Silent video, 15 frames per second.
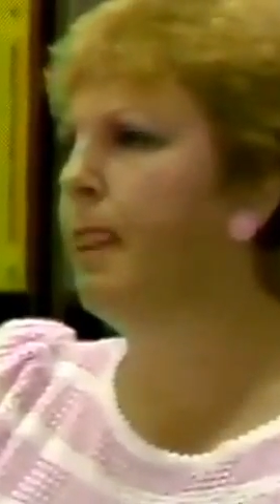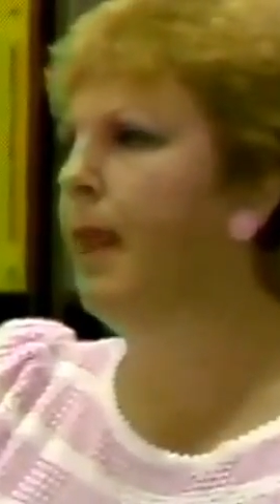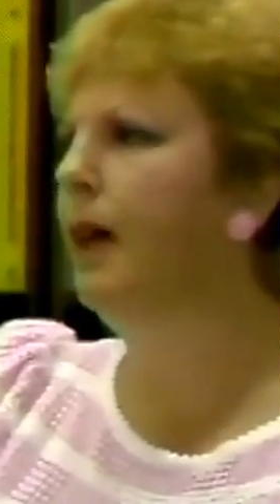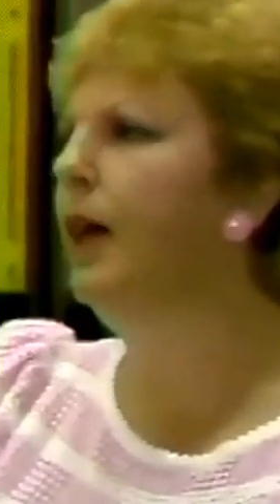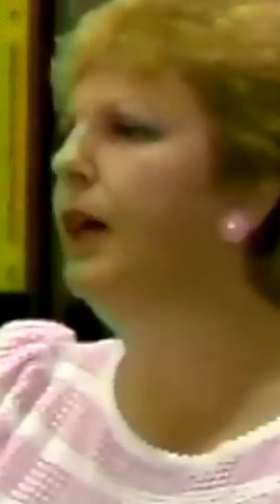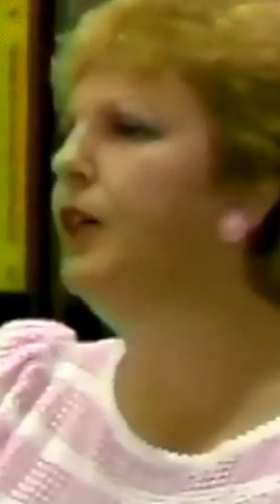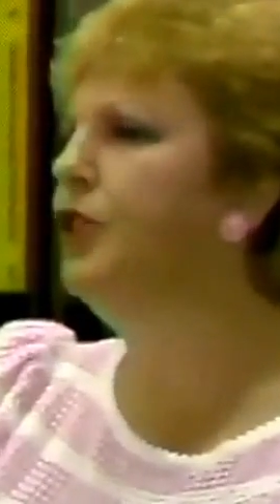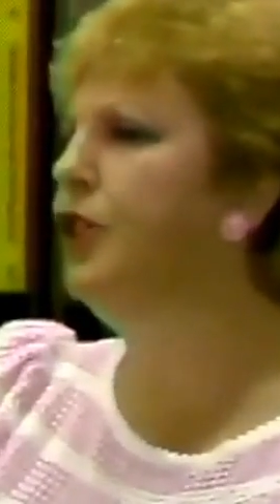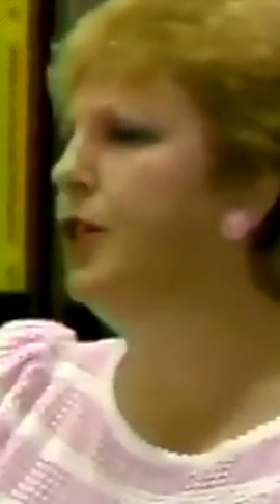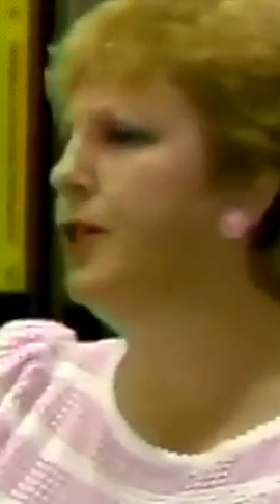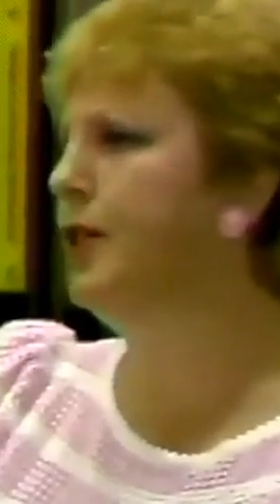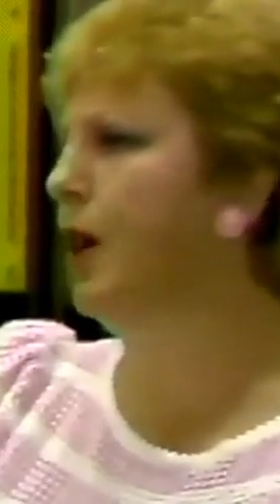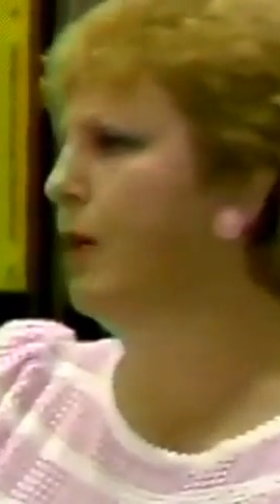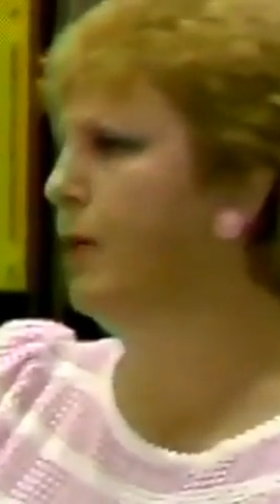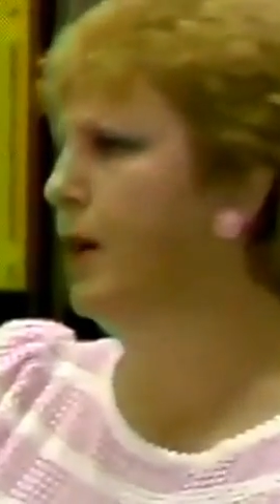like a
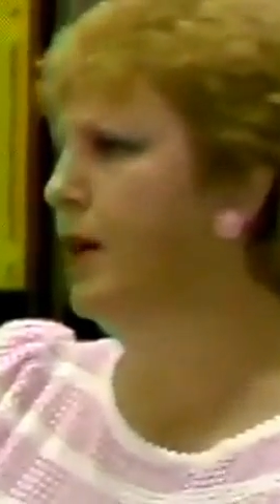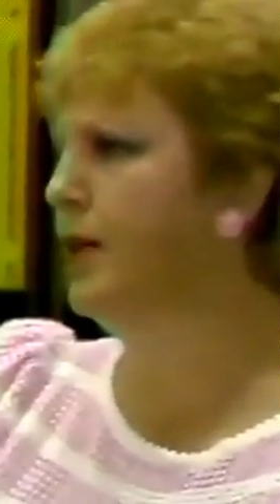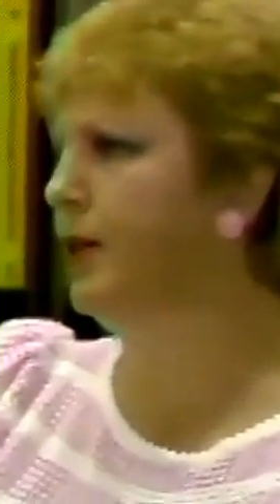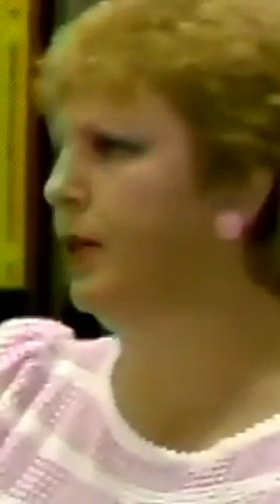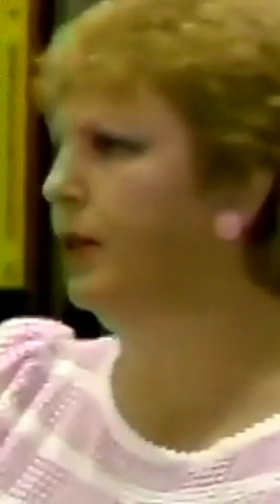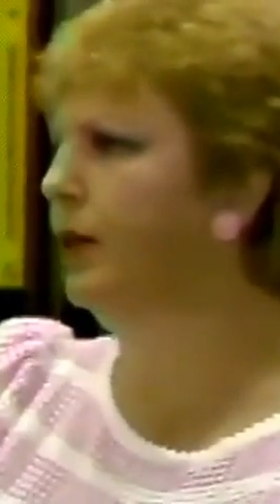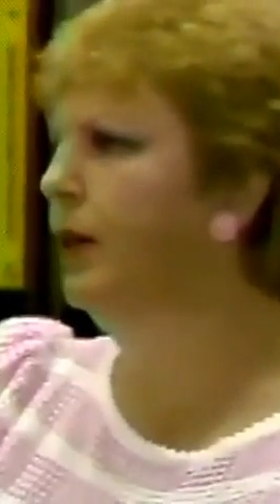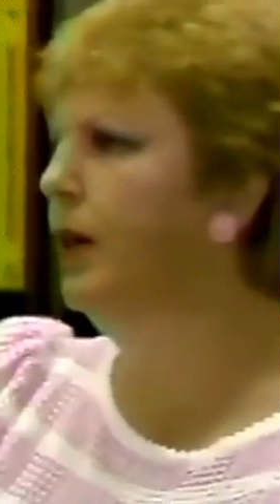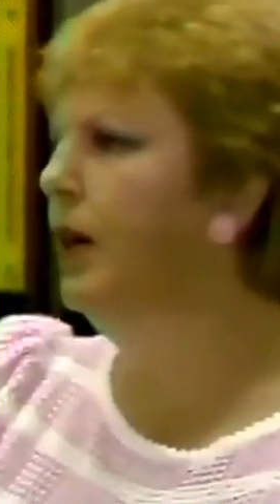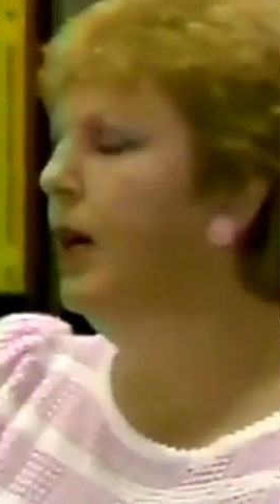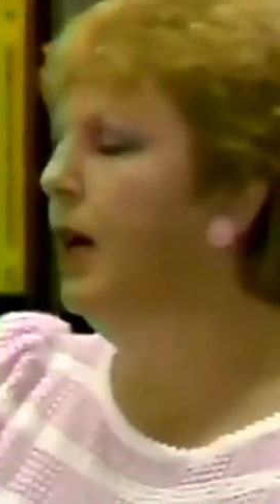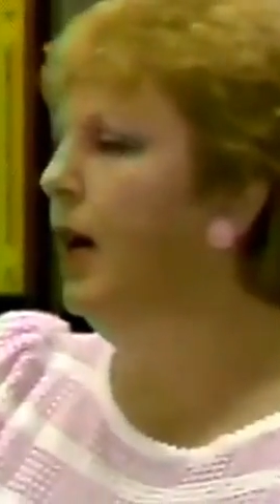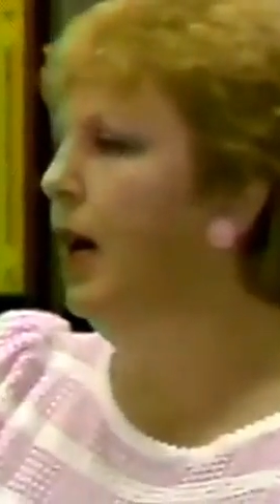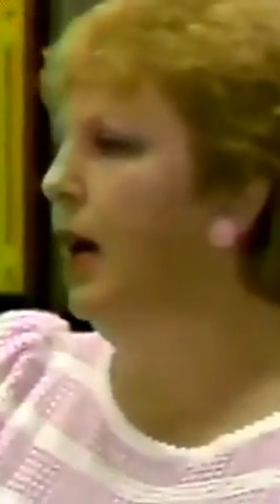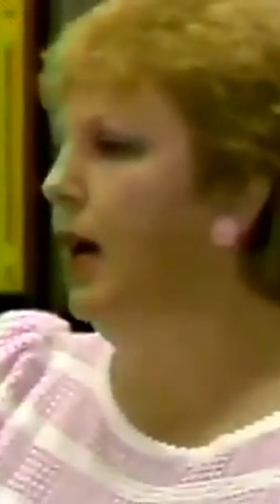jigsaw puzzle.
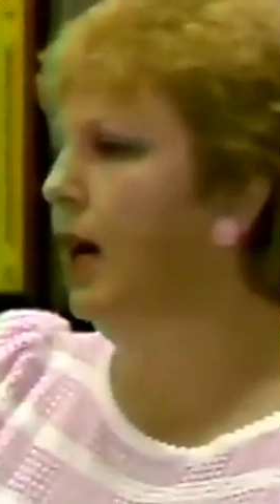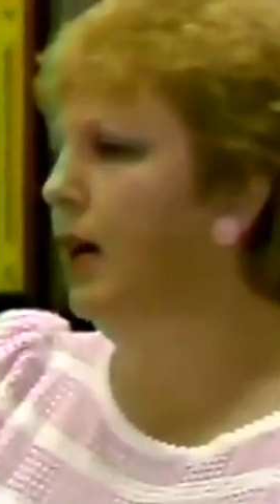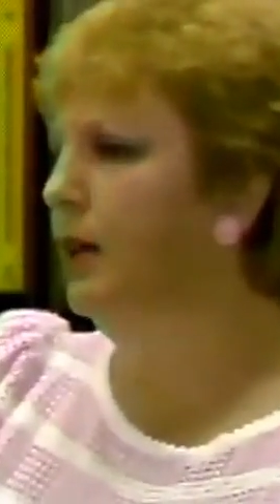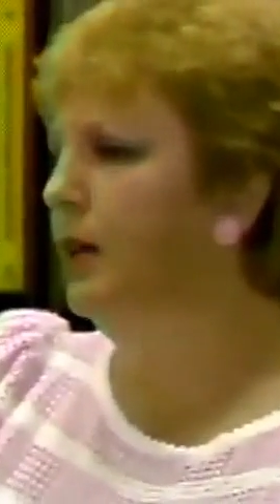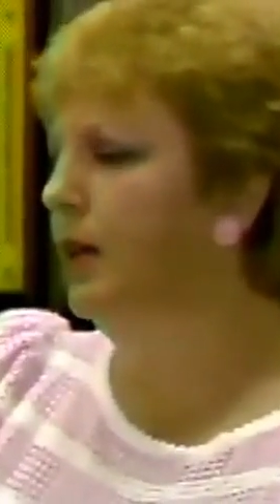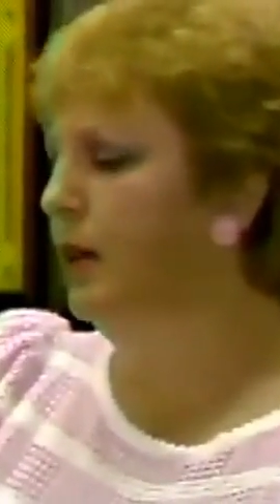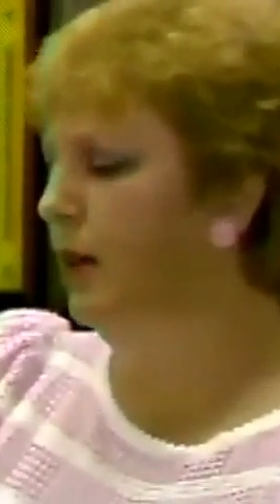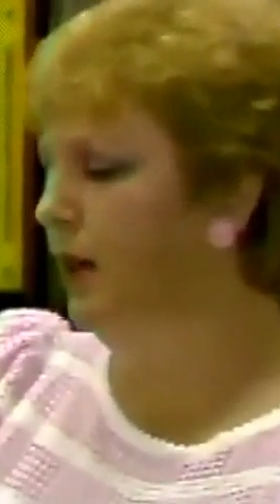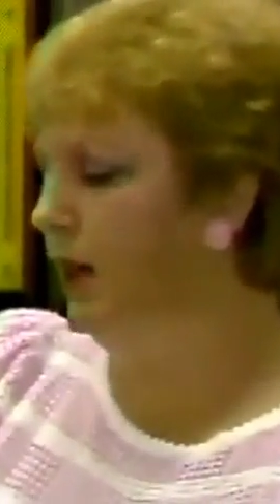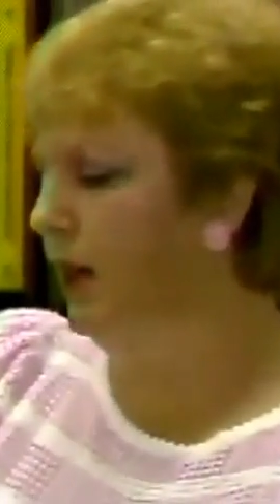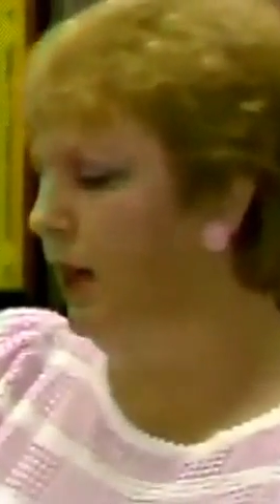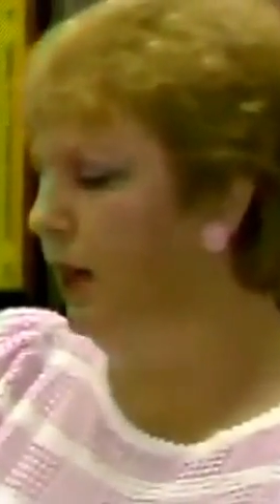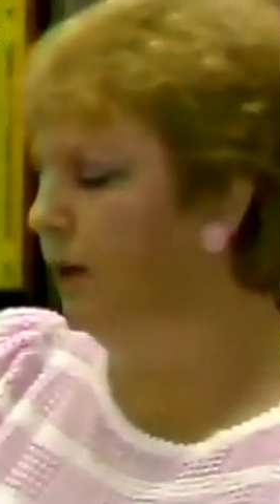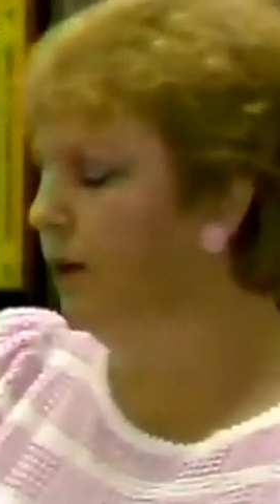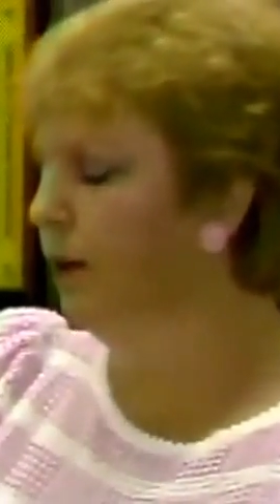And
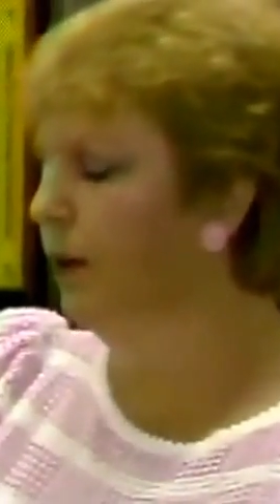the